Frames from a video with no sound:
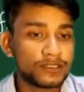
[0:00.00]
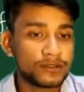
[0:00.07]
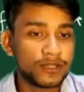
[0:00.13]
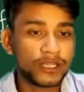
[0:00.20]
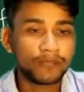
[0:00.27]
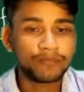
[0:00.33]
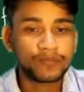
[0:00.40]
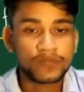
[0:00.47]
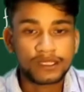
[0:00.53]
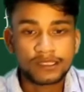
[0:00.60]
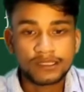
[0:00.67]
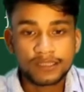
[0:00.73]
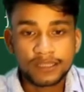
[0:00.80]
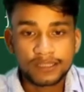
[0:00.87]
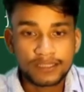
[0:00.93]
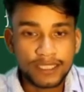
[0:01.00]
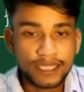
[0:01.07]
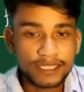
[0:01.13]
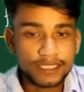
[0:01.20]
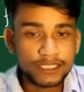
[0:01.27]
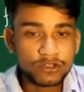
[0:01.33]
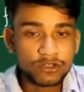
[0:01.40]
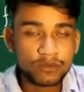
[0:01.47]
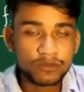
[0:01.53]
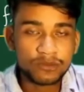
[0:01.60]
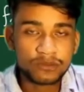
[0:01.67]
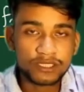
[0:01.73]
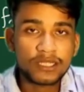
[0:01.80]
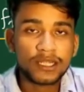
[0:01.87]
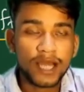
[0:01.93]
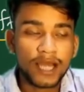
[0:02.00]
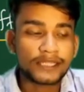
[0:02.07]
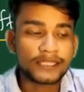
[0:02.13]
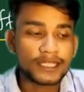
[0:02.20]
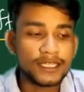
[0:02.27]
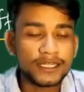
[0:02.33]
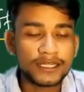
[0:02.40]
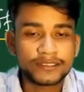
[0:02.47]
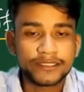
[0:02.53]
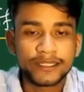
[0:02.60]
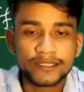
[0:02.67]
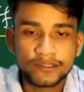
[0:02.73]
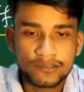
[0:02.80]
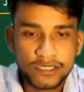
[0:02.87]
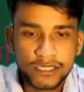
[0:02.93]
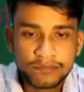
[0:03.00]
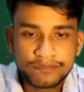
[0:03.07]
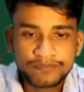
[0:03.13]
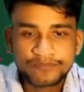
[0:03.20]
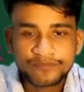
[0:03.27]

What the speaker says: Okay, there is a confusion, I clear that. Okay,